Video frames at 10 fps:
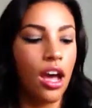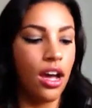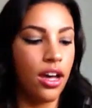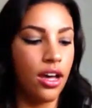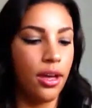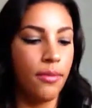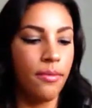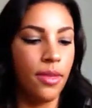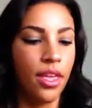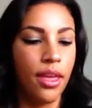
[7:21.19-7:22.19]

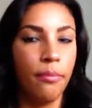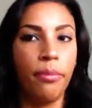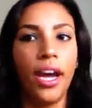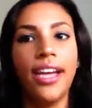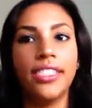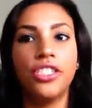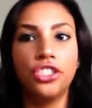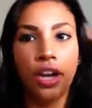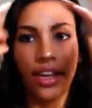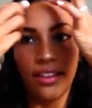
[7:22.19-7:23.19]
But I did
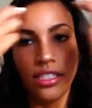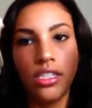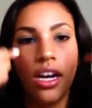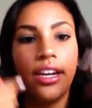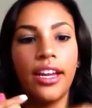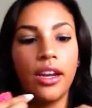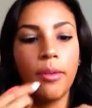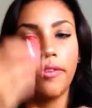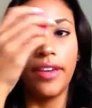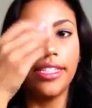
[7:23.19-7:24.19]
try like dotting it on
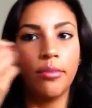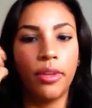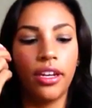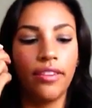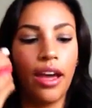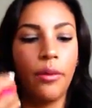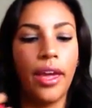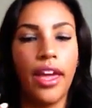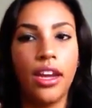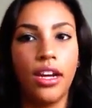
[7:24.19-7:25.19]
my face and blending that
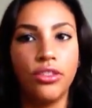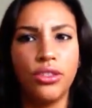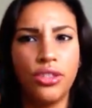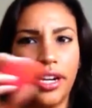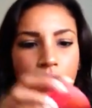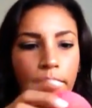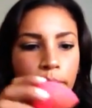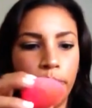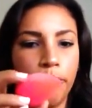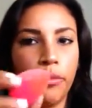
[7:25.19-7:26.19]
way, and I also tried like
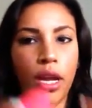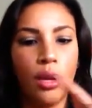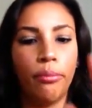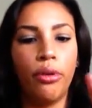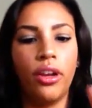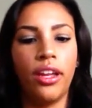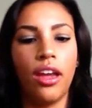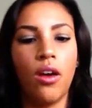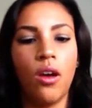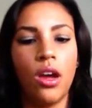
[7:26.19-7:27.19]
kind of putting
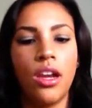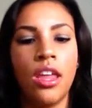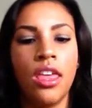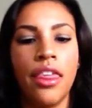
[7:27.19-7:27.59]
it on